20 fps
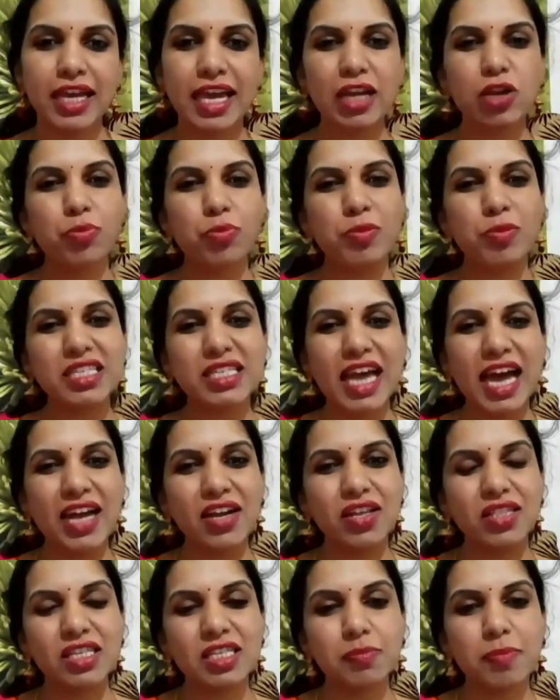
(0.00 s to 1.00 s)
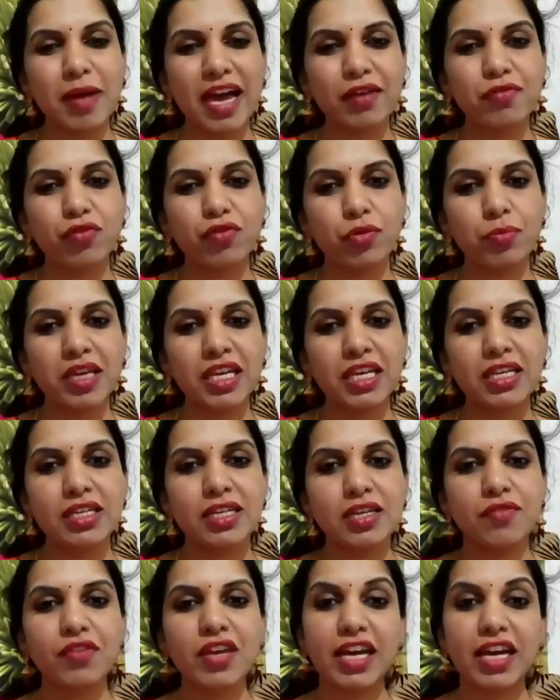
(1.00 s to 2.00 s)
Can you please carry this bag for me?
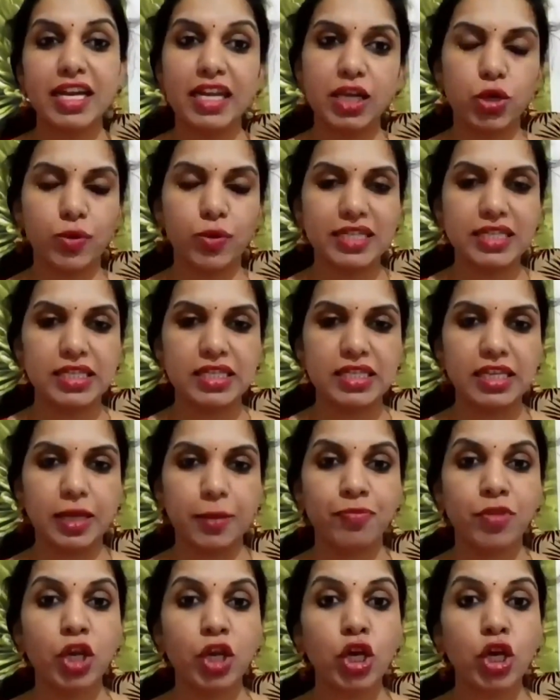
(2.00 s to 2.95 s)
We are requesting.